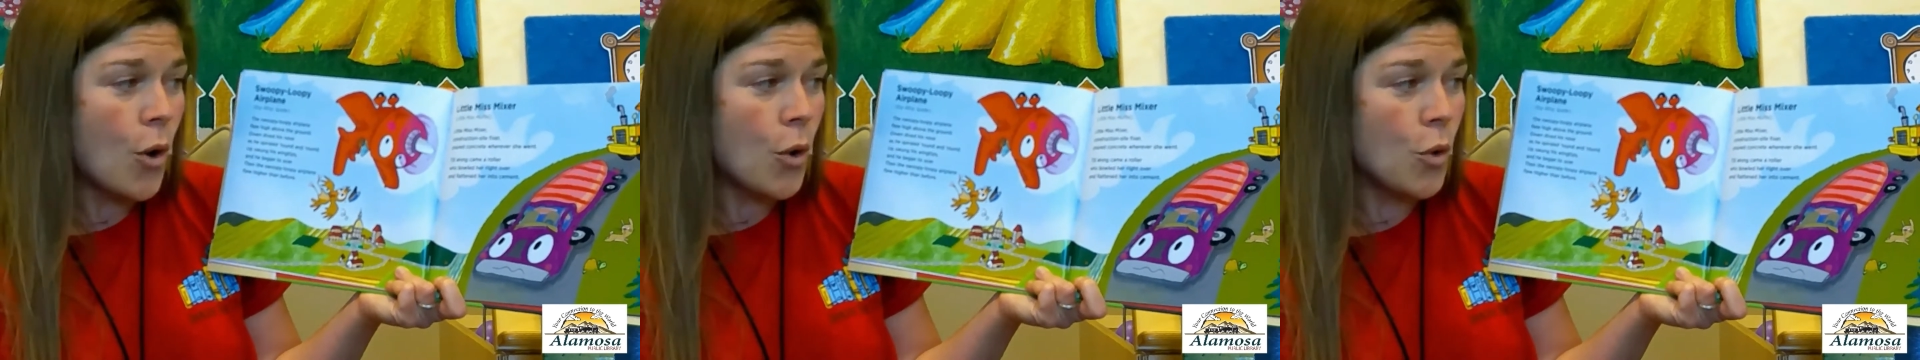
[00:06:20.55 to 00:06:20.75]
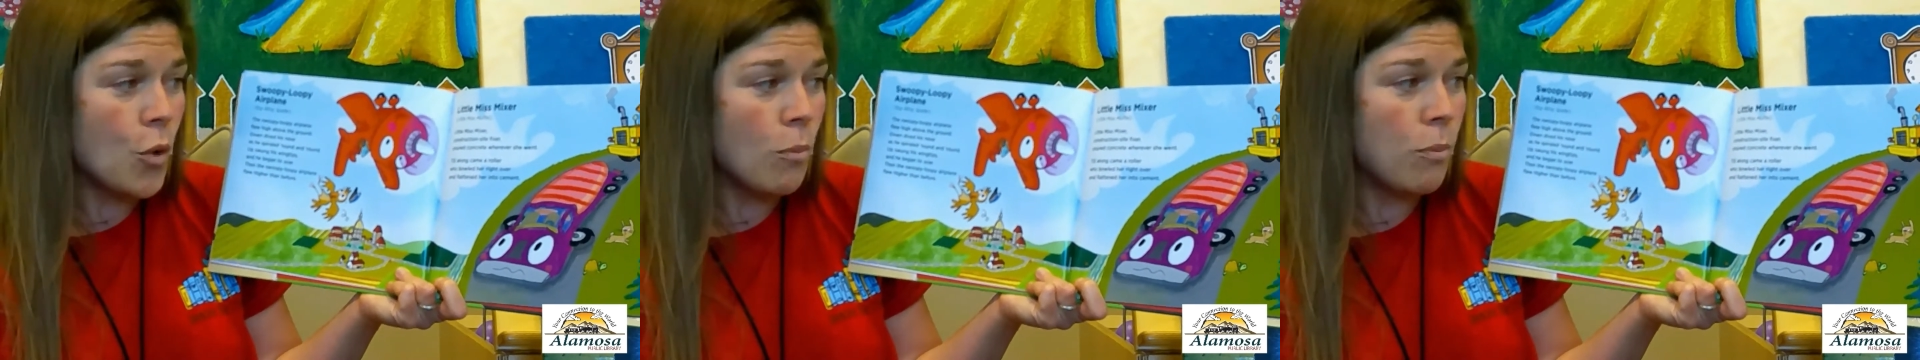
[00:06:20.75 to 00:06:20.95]

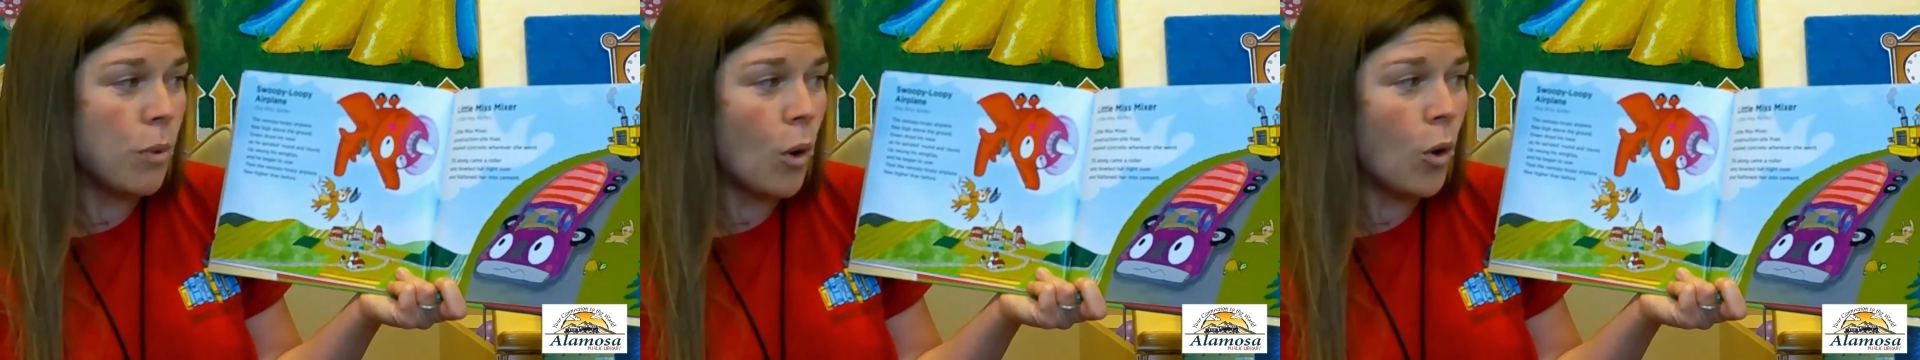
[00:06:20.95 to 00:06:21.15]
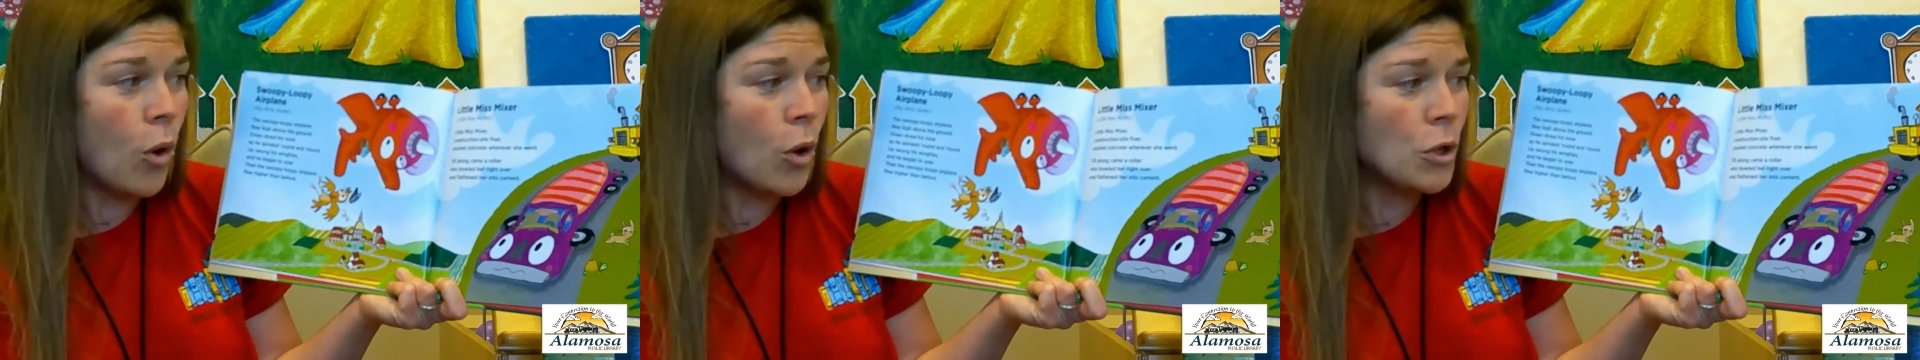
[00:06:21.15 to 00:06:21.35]
who
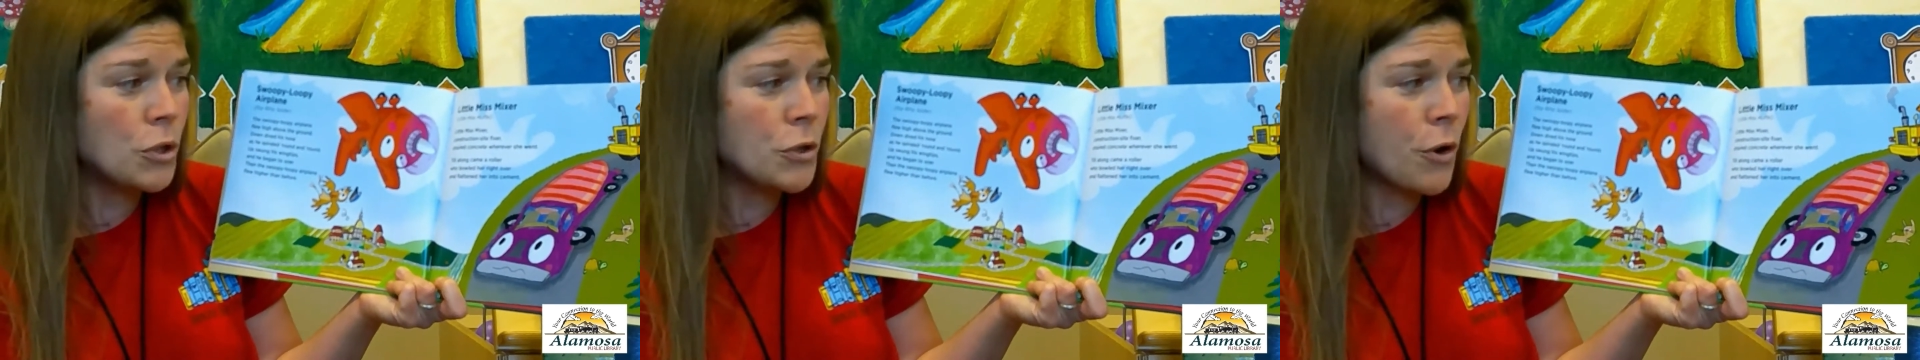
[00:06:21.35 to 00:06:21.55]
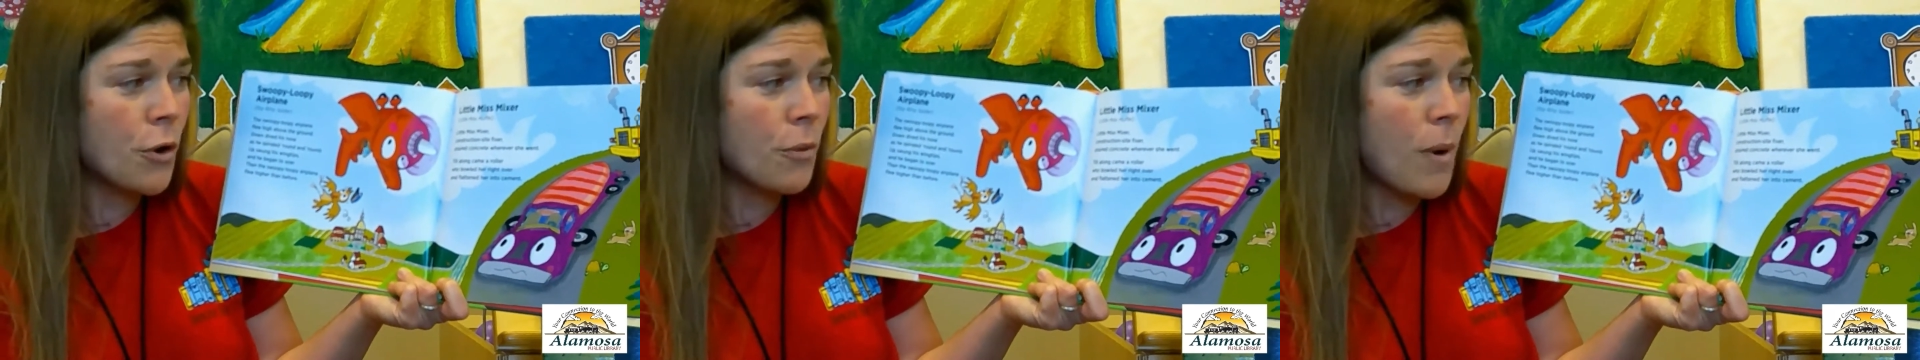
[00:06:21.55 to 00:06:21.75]

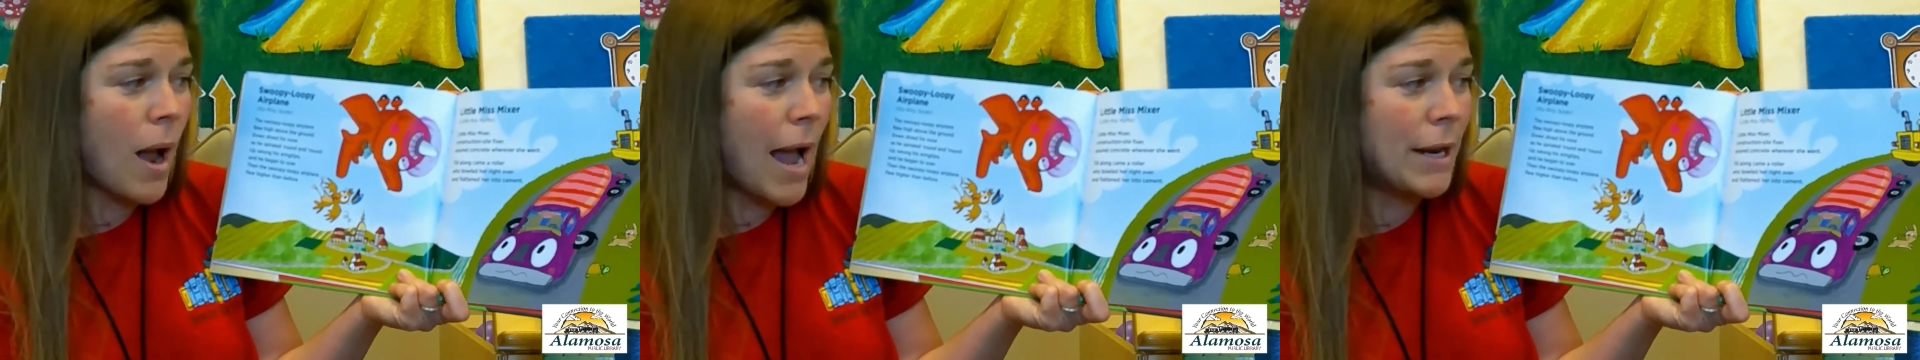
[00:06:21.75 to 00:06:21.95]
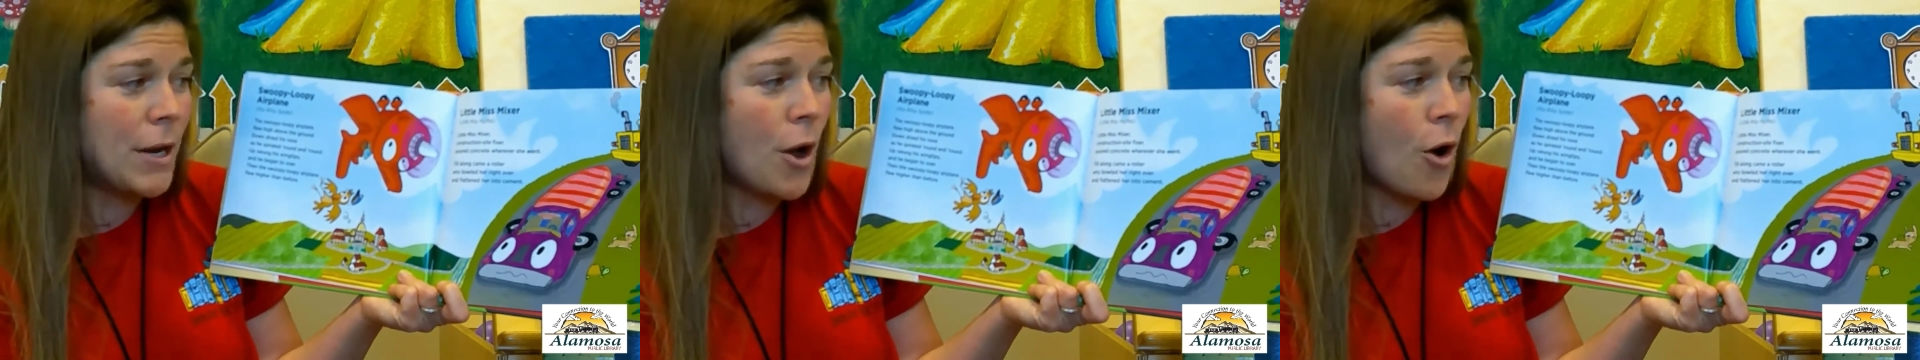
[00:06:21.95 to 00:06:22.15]
bowled her
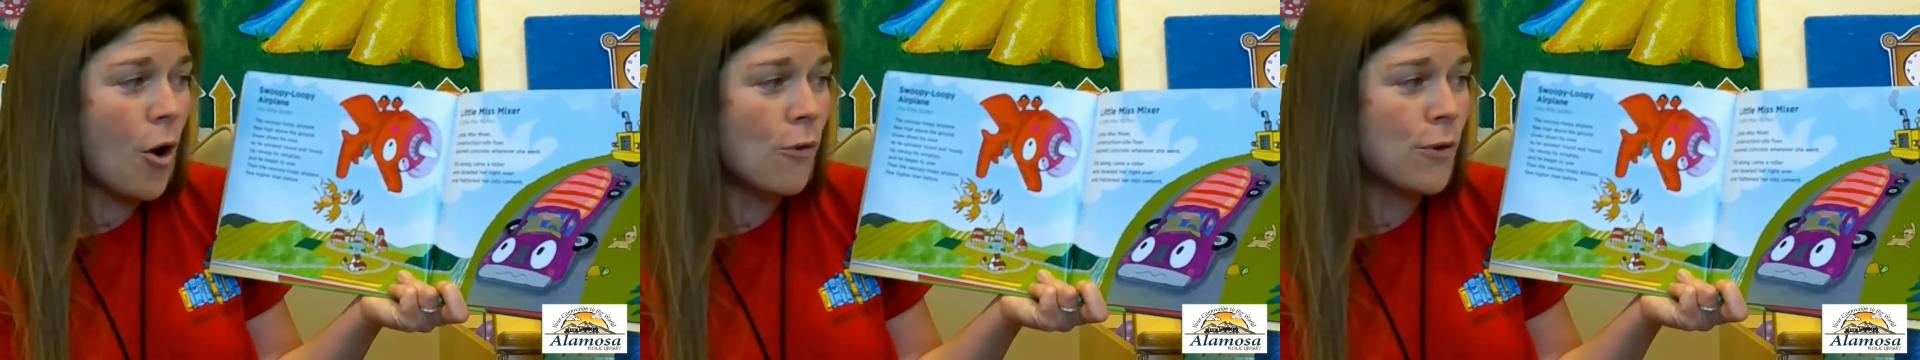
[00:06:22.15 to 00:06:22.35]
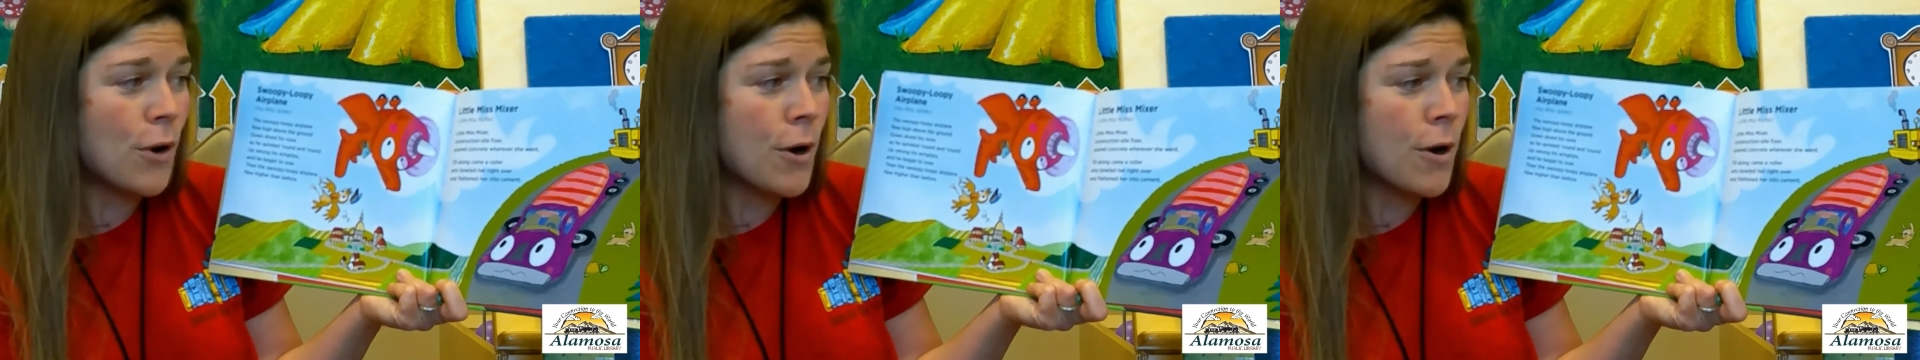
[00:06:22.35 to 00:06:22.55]
right
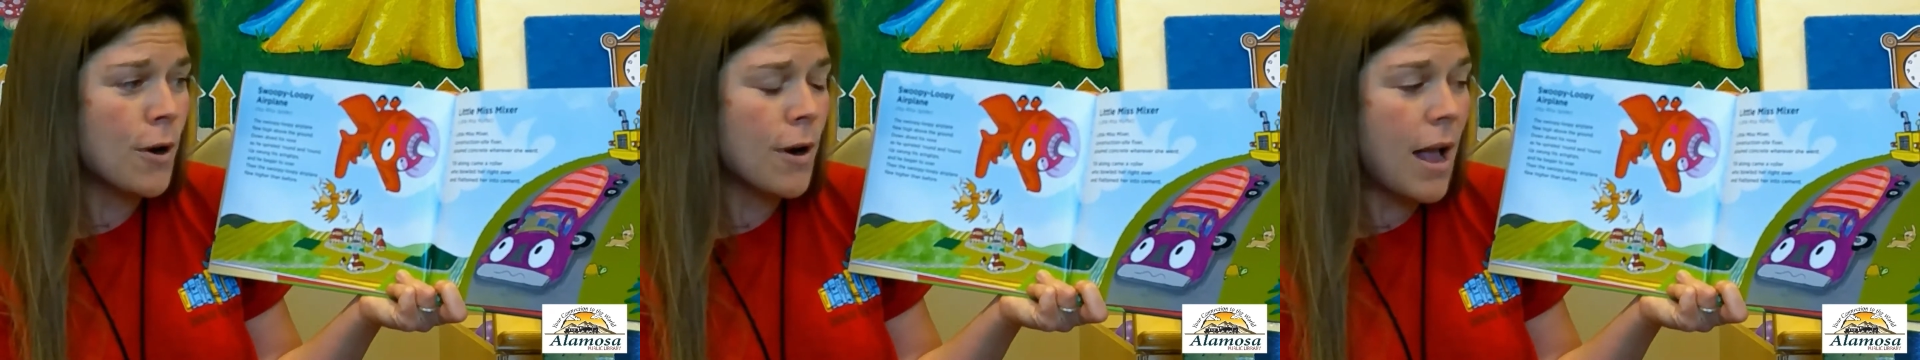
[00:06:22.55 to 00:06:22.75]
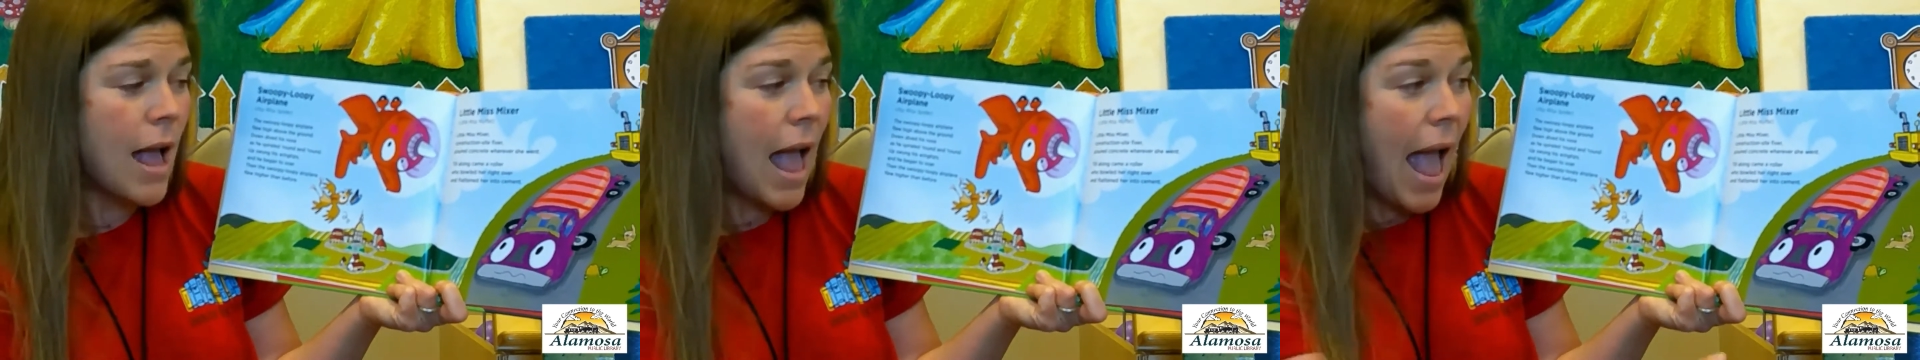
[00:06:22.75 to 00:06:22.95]
over